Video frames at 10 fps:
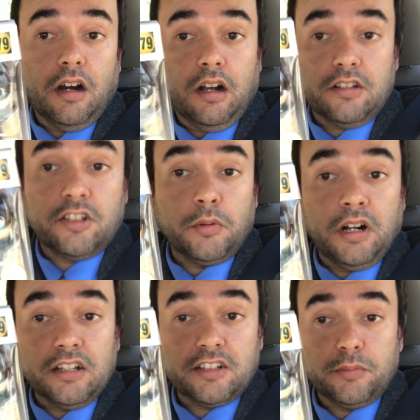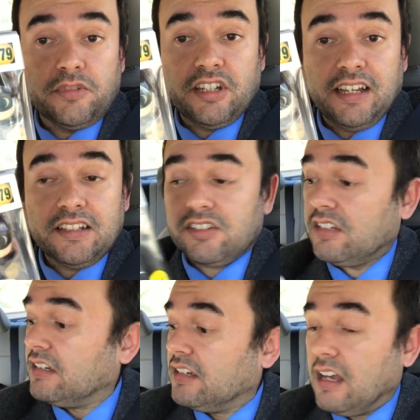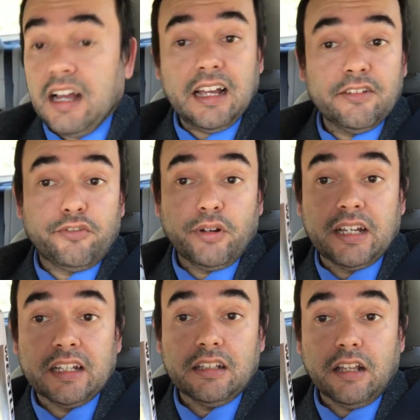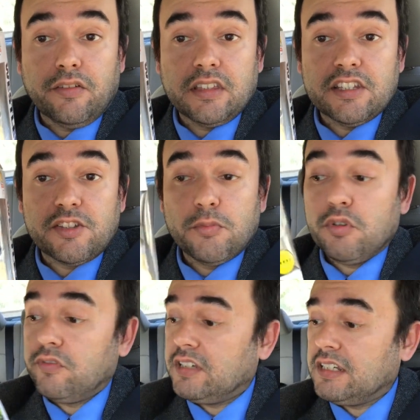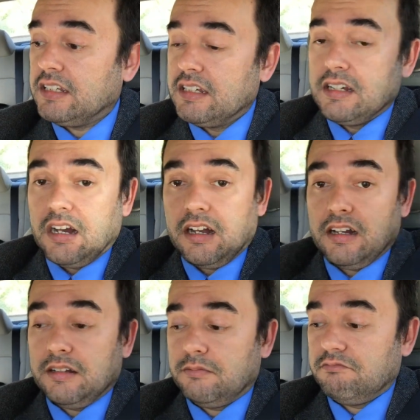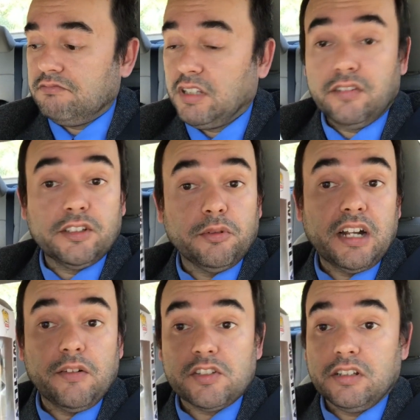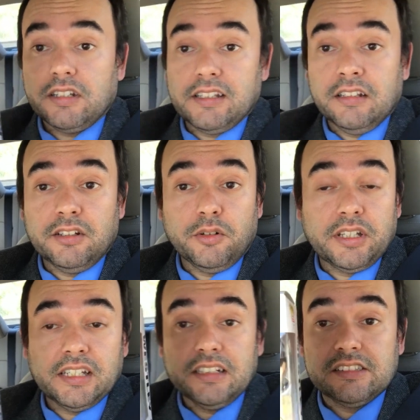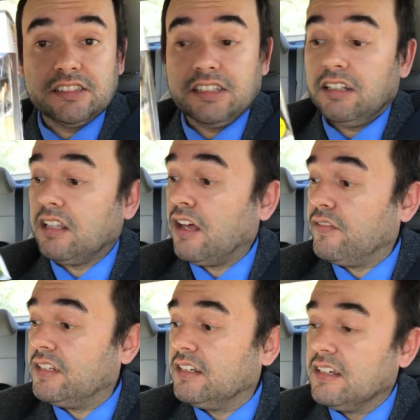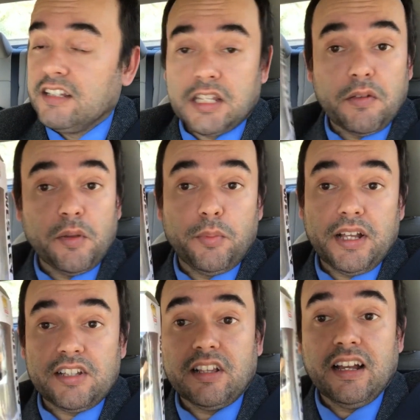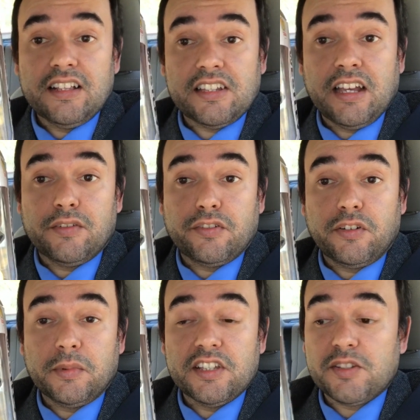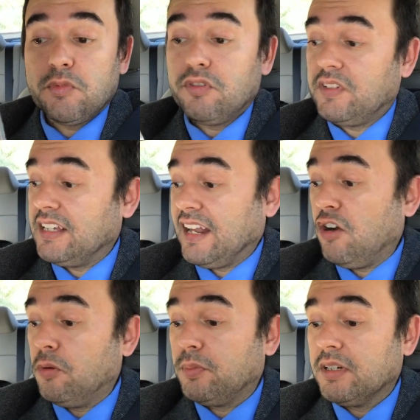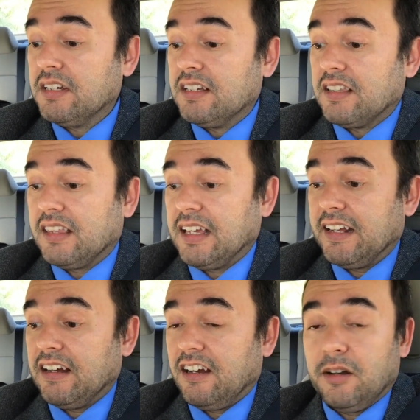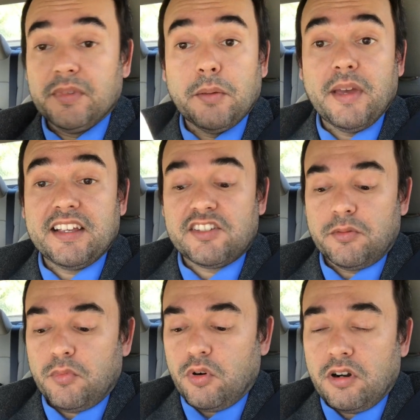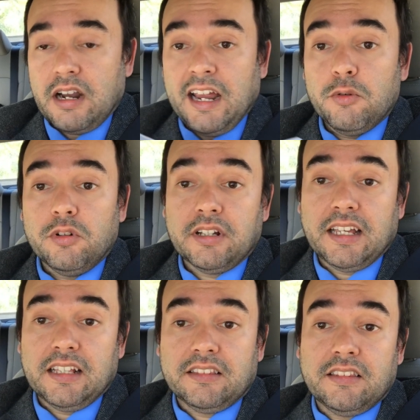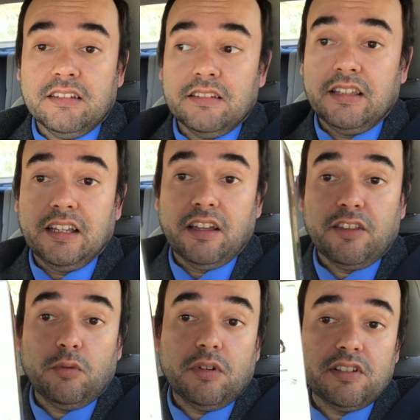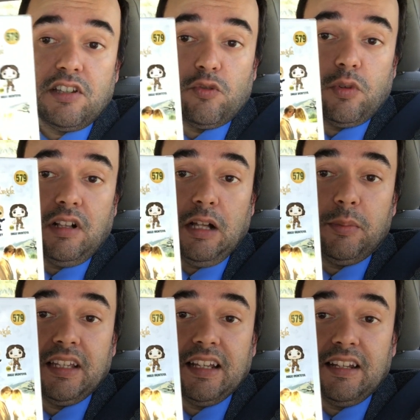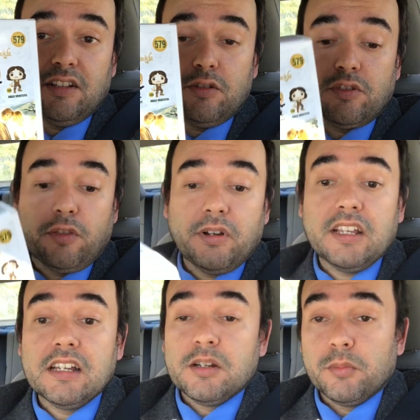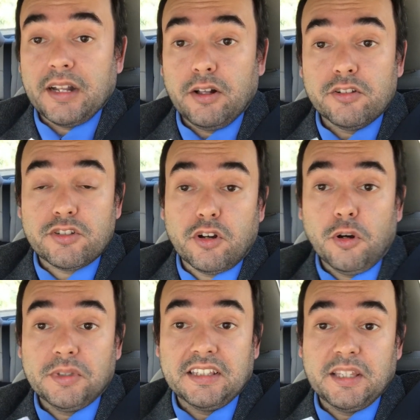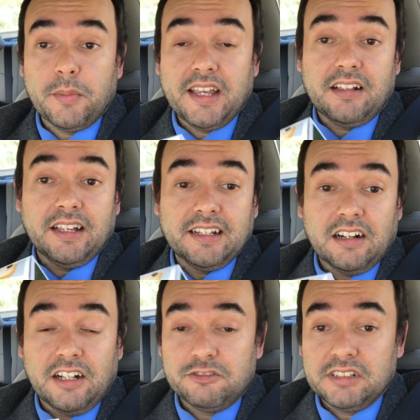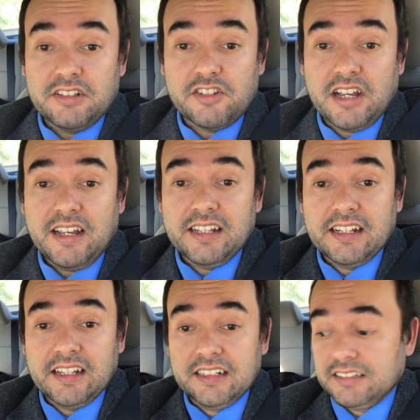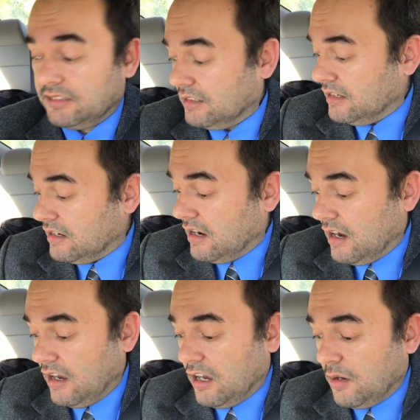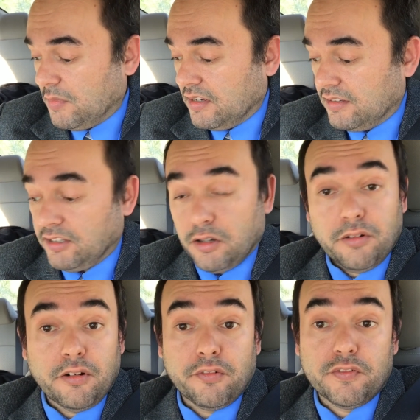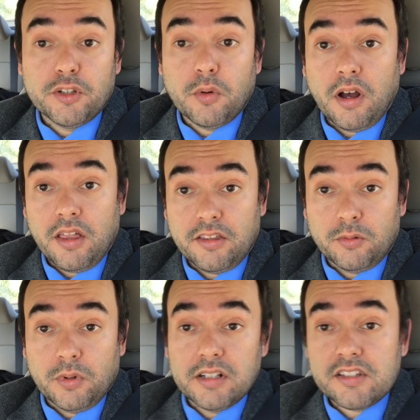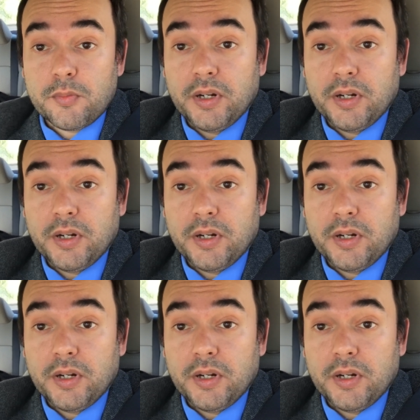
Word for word: Awesome, awesome chase! I freaking love this movie. Um, loved it when I was a, li little kid, still love it. Some of the best lines ever from this movie, and I hope that um, they make some more. I will get the other ones as well. I'll be getting those three, but I also hope that they make like Andre the Giant and um, you know, a few other ones.